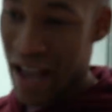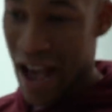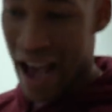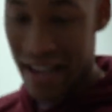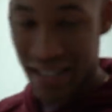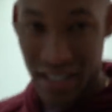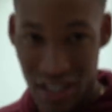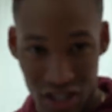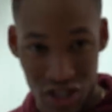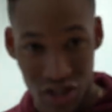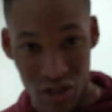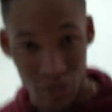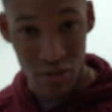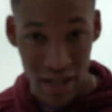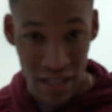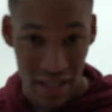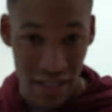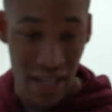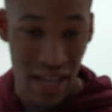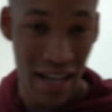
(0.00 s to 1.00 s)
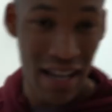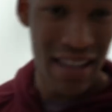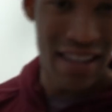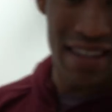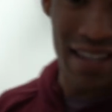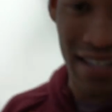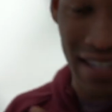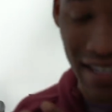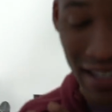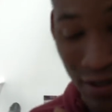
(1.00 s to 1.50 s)
as a student,
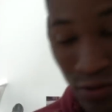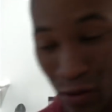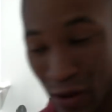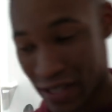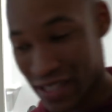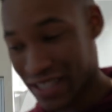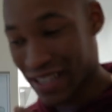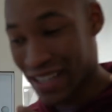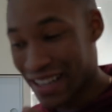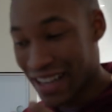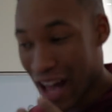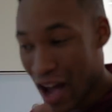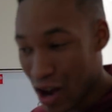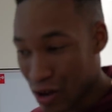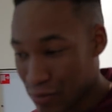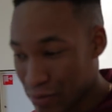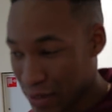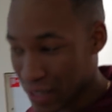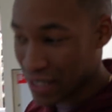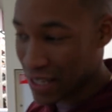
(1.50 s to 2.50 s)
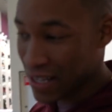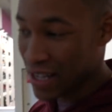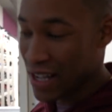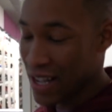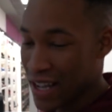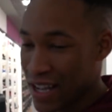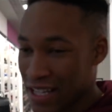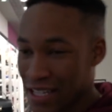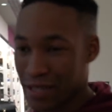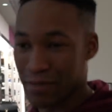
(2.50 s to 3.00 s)
this is what's allowed me
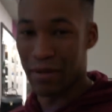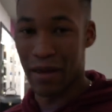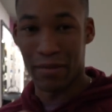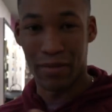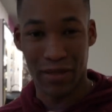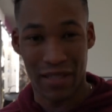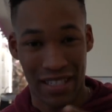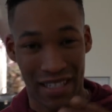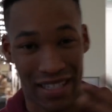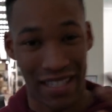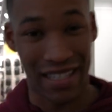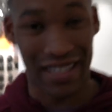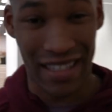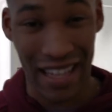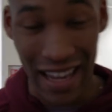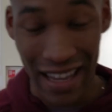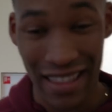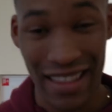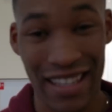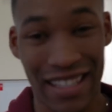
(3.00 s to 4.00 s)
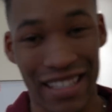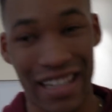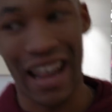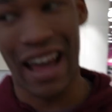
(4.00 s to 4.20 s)
to be able to sustain this